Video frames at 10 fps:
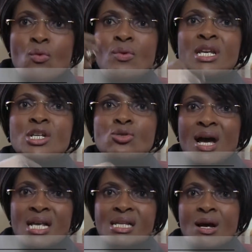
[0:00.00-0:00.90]
We need to
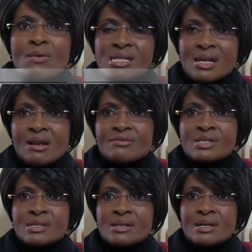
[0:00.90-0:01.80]
ask
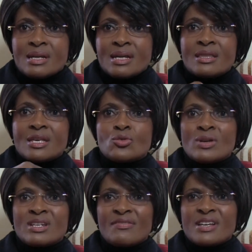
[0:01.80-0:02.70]
ourselves in the
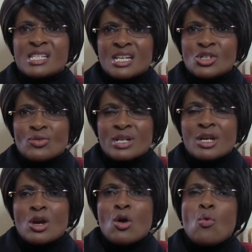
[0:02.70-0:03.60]
21st
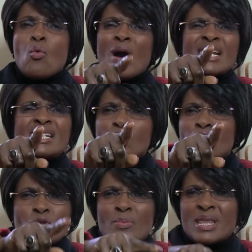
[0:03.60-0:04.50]
century, what is
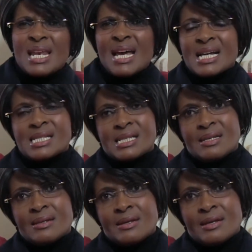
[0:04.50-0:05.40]
going to be the legacy